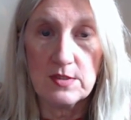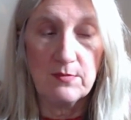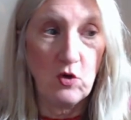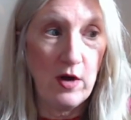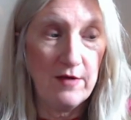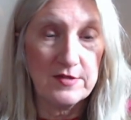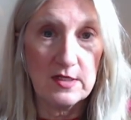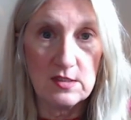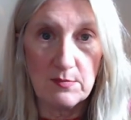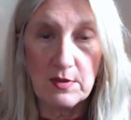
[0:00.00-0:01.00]
some
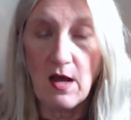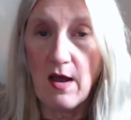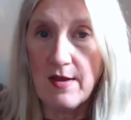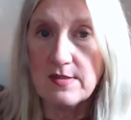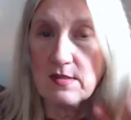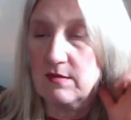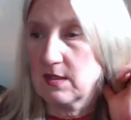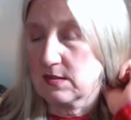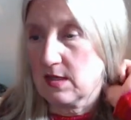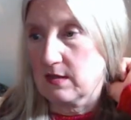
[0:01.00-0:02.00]
crafting supplies and
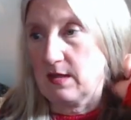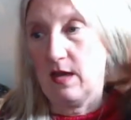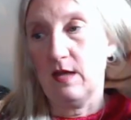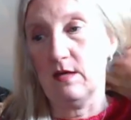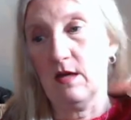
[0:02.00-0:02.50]
things like that.